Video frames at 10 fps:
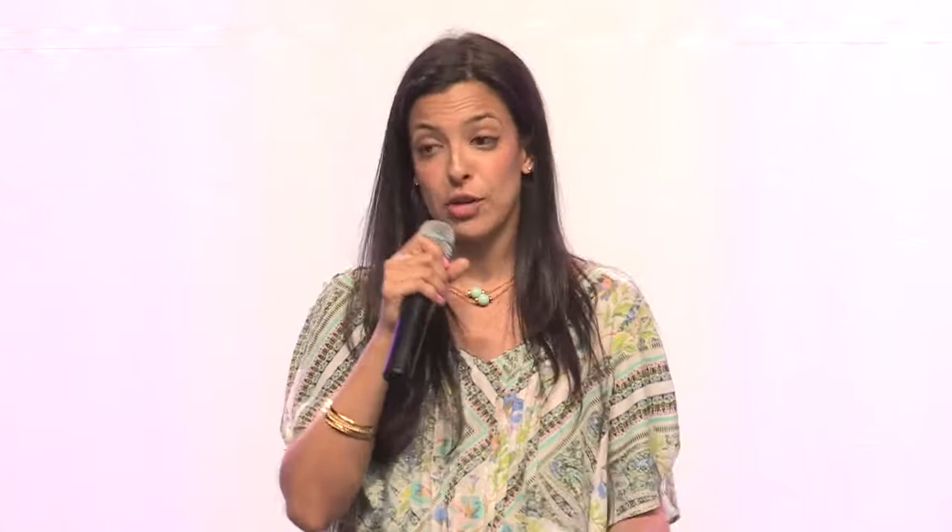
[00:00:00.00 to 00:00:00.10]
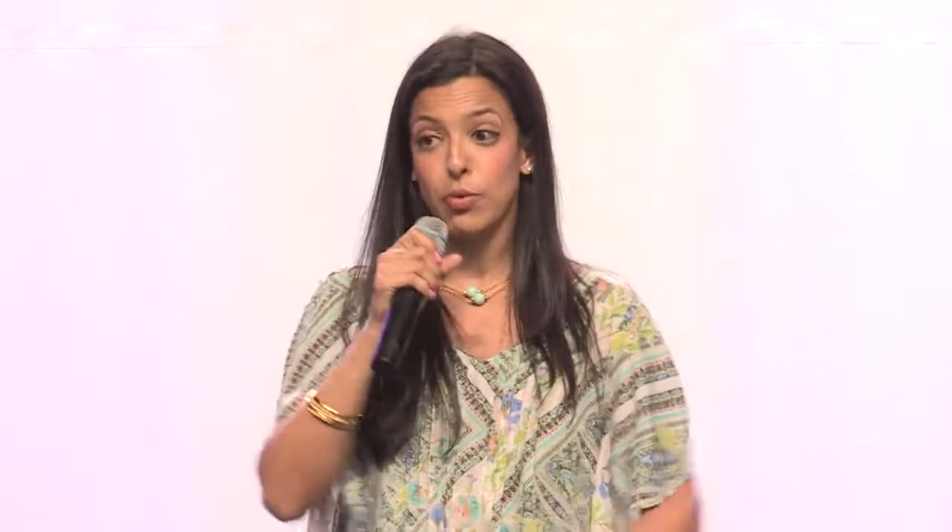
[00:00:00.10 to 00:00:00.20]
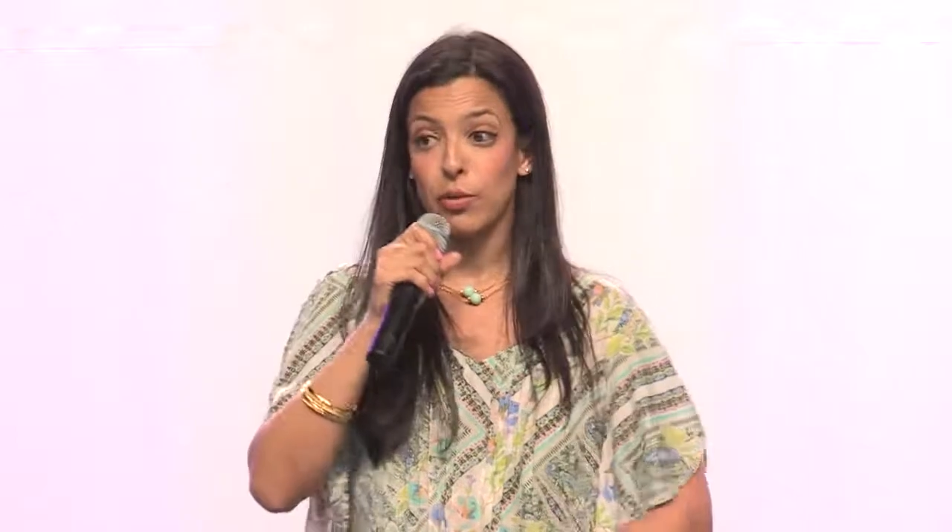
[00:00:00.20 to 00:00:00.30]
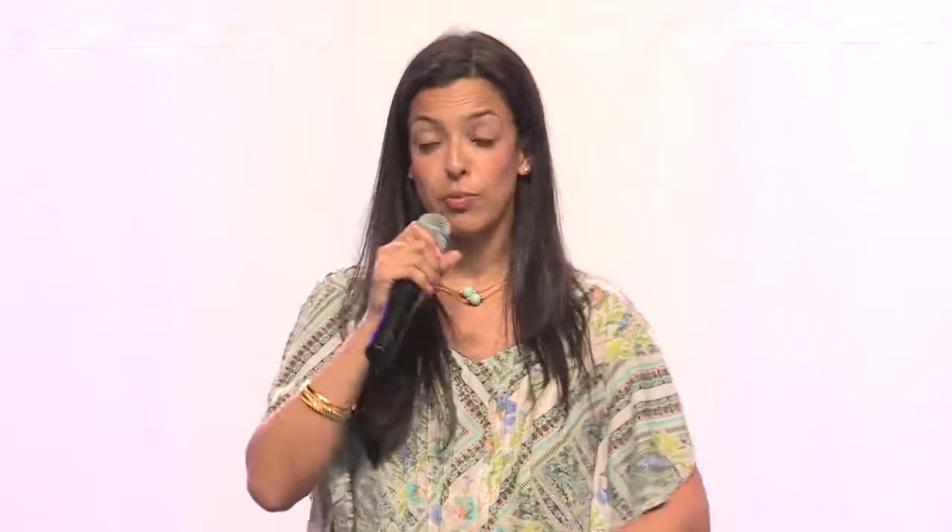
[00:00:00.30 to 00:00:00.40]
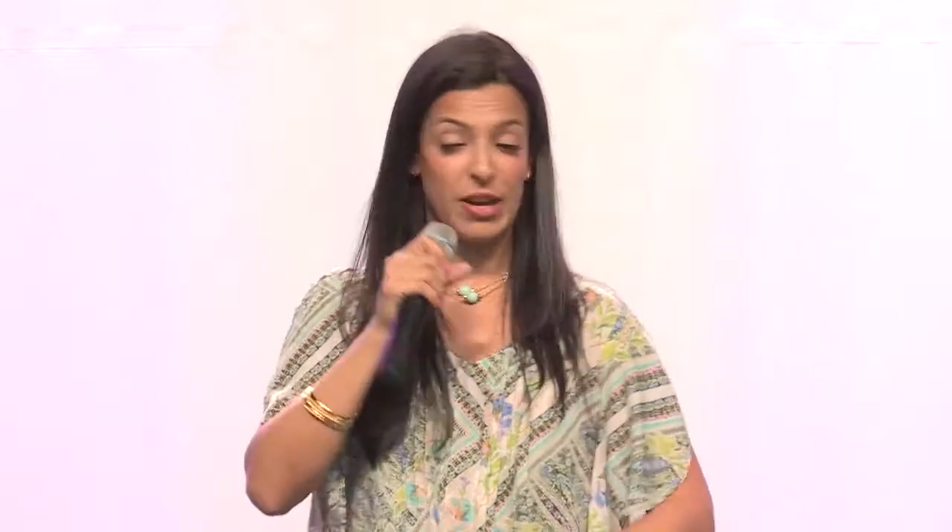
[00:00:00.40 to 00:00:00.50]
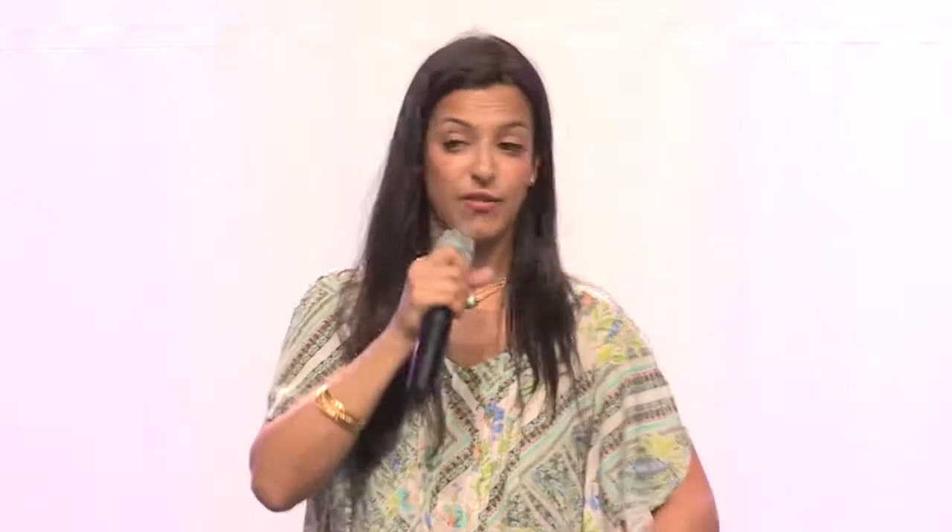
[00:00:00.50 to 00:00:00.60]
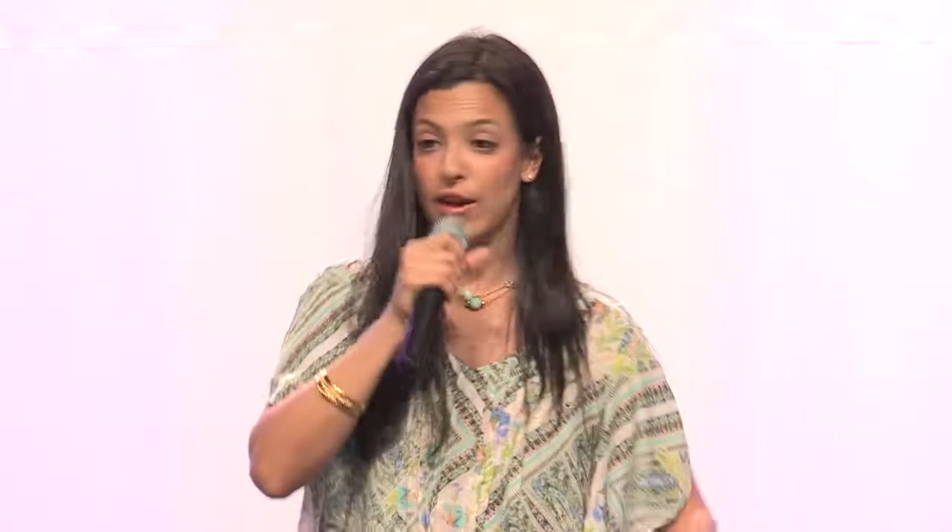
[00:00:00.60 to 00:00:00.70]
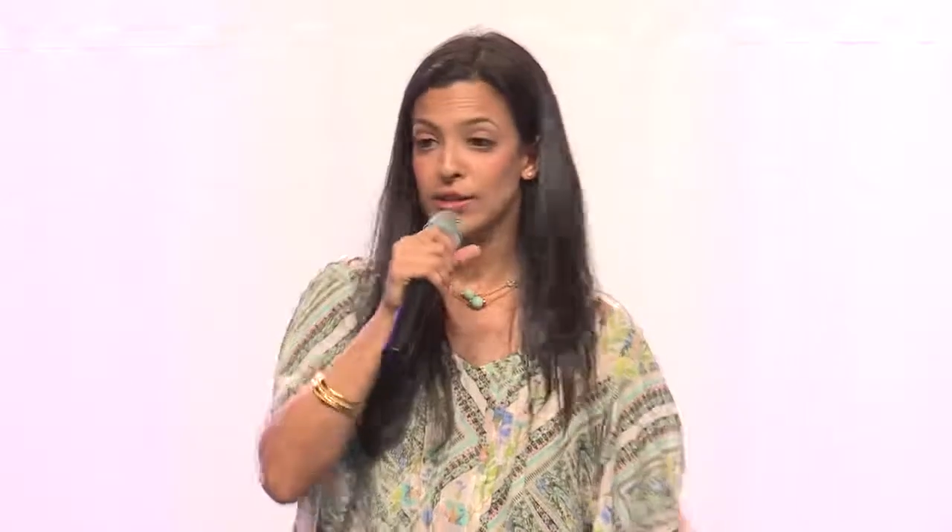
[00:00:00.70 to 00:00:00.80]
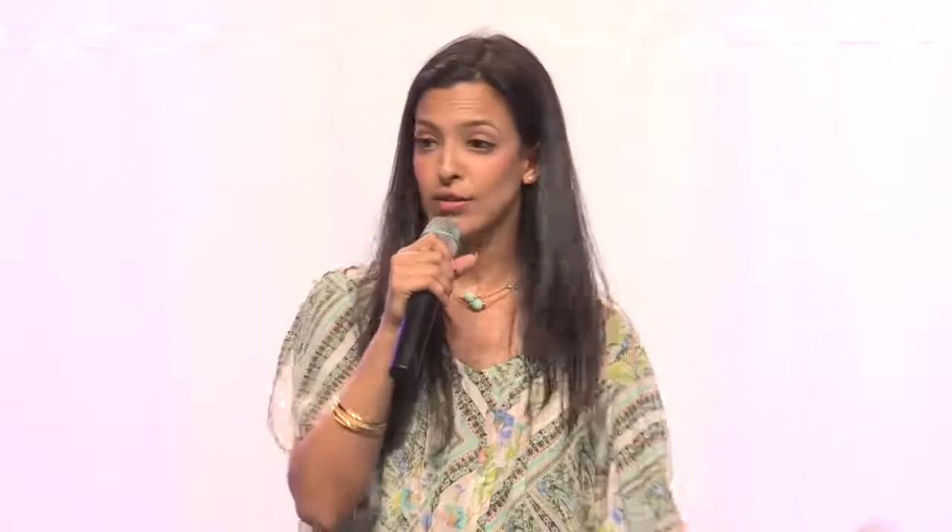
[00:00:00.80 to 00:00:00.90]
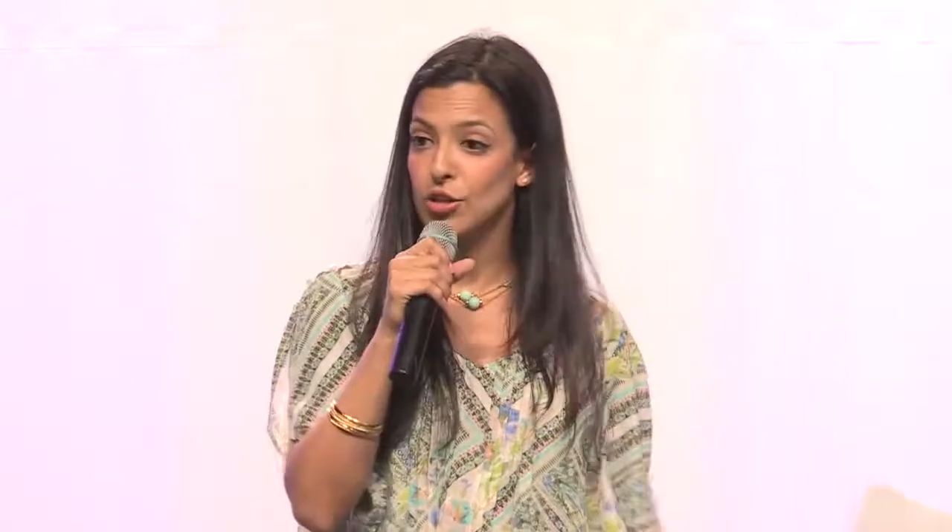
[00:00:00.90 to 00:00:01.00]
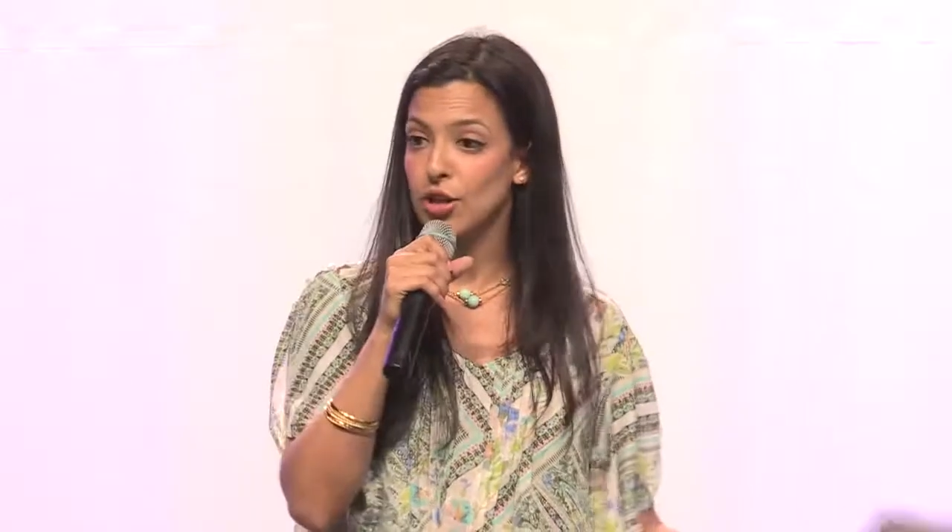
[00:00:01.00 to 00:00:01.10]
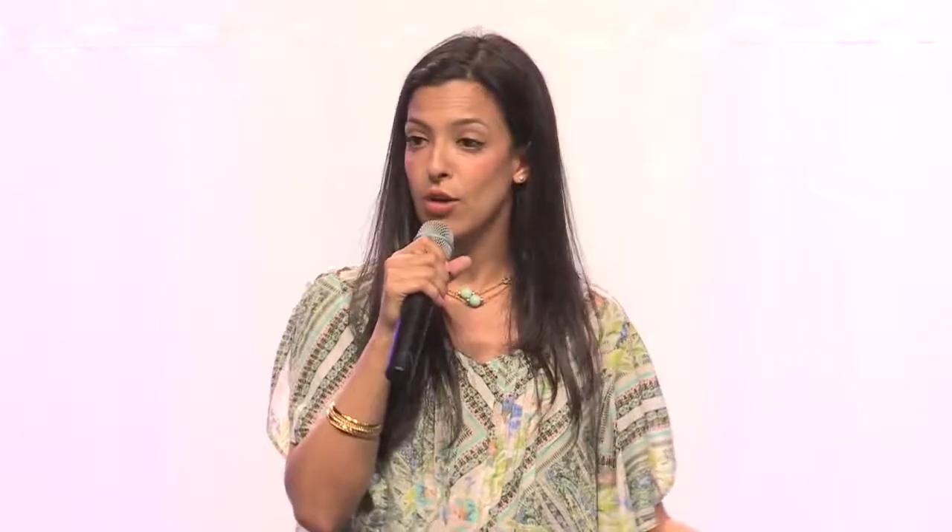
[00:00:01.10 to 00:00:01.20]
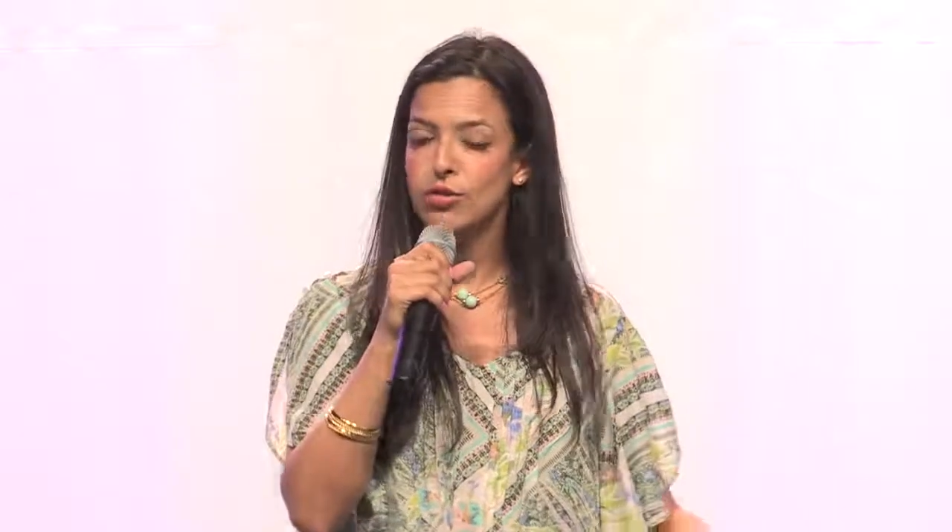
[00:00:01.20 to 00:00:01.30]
were big fans of the show,